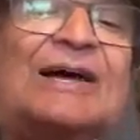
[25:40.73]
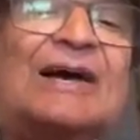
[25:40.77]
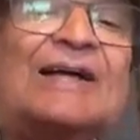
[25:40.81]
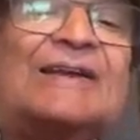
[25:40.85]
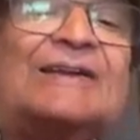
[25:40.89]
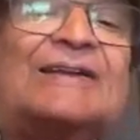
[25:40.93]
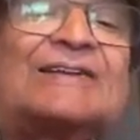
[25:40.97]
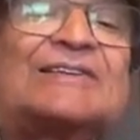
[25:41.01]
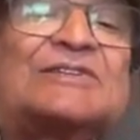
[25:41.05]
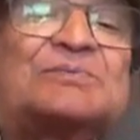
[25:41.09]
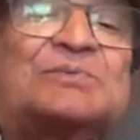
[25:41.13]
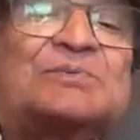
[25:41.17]

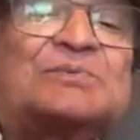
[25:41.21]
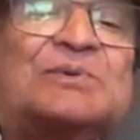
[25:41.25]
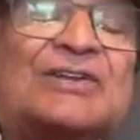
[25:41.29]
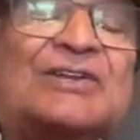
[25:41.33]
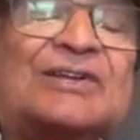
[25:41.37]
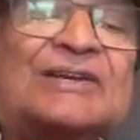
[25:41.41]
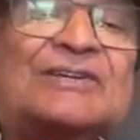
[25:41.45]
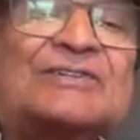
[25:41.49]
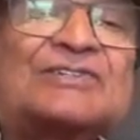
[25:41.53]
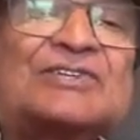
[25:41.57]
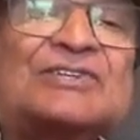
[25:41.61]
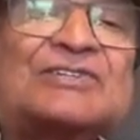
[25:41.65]
and
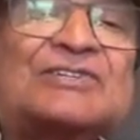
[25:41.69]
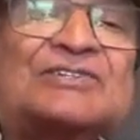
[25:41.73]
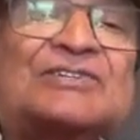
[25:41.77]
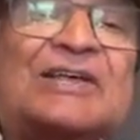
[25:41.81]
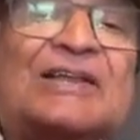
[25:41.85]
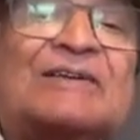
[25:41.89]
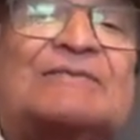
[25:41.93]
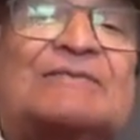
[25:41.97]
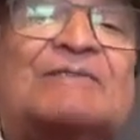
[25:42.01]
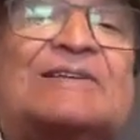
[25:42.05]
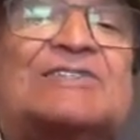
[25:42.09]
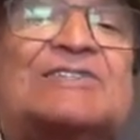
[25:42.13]
experiences
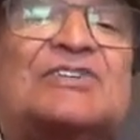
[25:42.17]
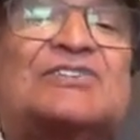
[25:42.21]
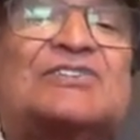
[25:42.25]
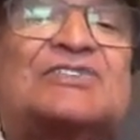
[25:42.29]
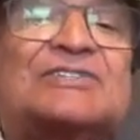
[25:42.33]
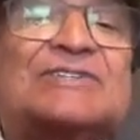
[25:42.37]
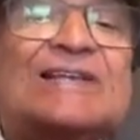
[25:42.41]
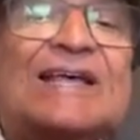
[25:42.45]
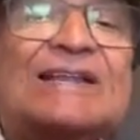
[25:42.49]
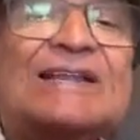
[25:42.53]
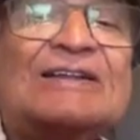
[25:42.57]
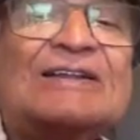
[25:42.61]
itself as a
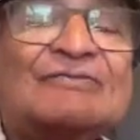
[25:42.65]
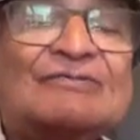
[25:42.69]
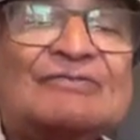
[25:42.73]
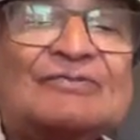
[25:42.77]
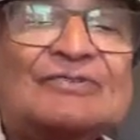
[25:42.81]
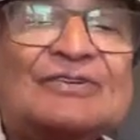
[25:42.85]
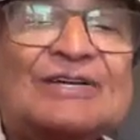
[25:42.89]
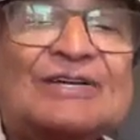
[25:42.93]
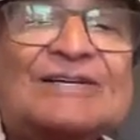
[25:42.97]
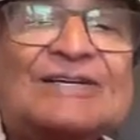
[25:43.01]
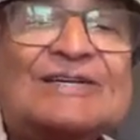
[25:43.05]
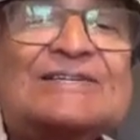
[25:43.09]

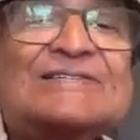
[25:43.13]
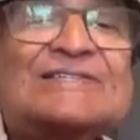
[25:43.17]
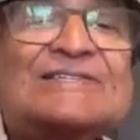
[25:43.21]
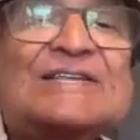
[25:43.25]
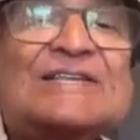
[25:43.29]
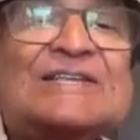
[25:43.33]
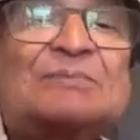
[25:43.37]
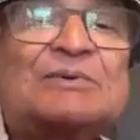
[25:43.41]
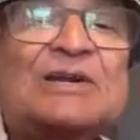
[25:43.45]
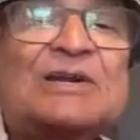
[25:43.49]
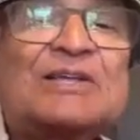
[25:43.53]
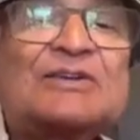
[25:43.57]
self,
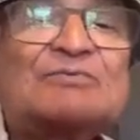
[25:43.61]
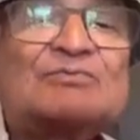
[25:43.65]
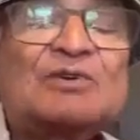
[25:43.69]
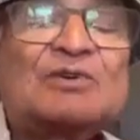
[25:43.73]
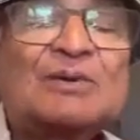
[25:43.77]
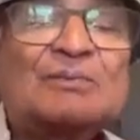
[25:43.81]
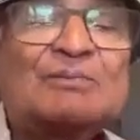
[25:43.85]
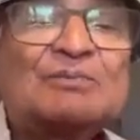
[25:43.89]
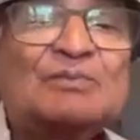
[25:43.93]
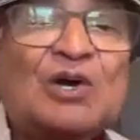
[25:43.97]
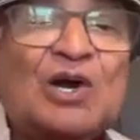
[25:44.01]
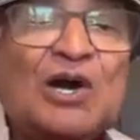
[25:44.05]
separate
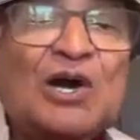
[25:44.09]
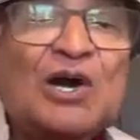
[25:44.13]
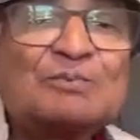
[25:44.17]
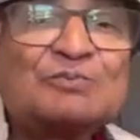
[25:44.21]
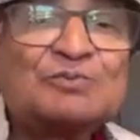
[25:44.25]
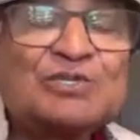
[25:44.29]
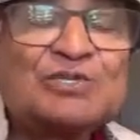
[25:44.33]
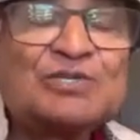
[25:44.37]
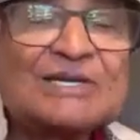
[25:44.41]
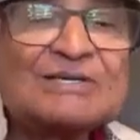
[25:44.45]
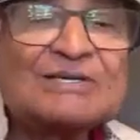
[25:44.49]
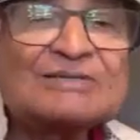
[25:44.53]
from
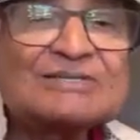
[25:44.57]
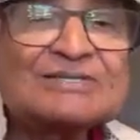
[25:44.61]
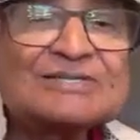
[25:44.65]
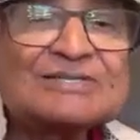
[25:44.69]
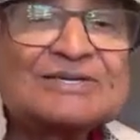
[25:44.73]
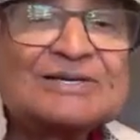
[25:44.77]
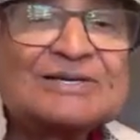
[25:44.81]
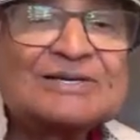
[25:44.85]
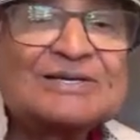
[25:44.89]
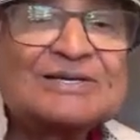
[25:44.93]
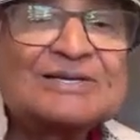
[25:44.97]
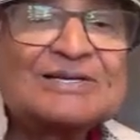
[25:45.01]

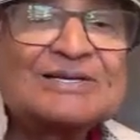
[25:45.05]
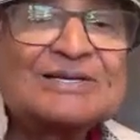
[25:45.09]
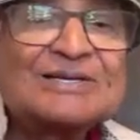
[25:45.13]
objects.